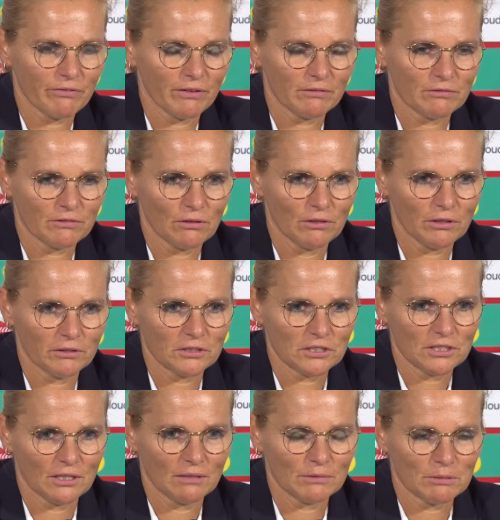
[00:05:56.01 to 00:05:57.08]
If I totally
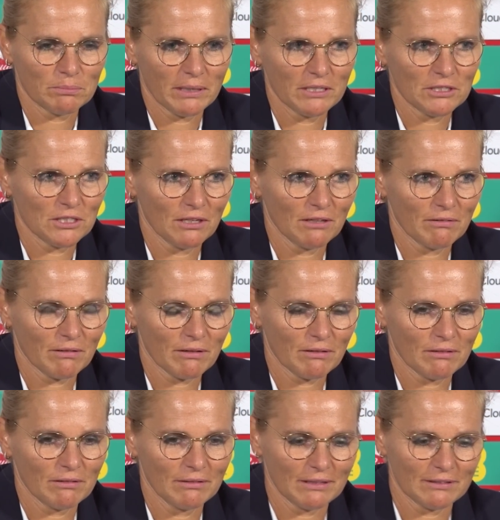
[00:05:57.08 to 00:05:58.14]
understand the spicy, I
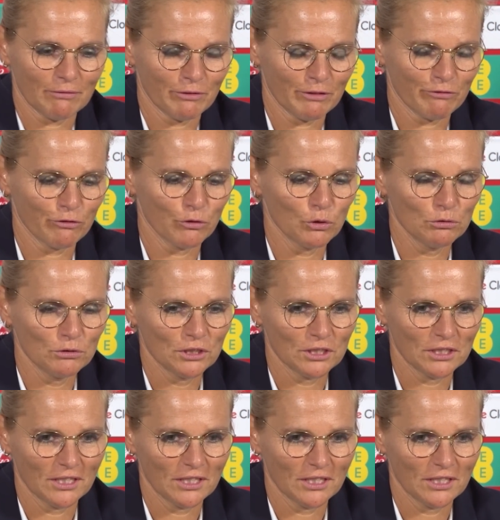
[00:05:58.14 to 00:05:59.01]
collect that with food.